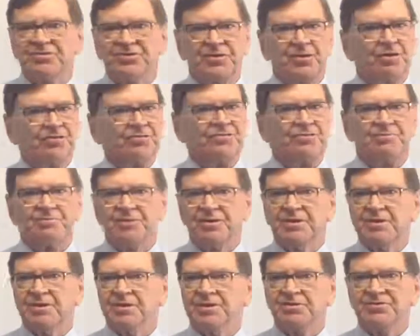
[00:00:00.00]
the
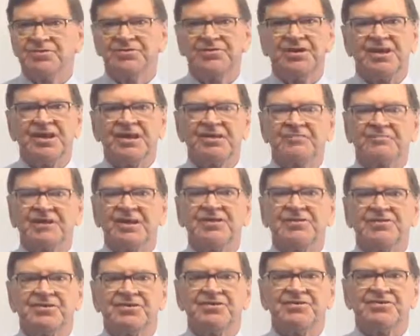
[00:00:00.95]
entrepreneurs, the
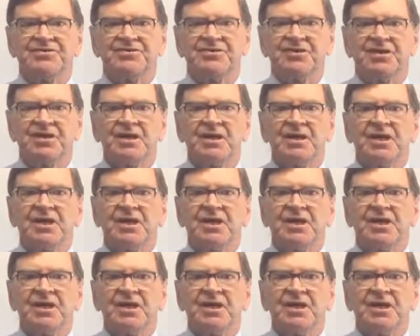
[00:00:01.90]
inventors,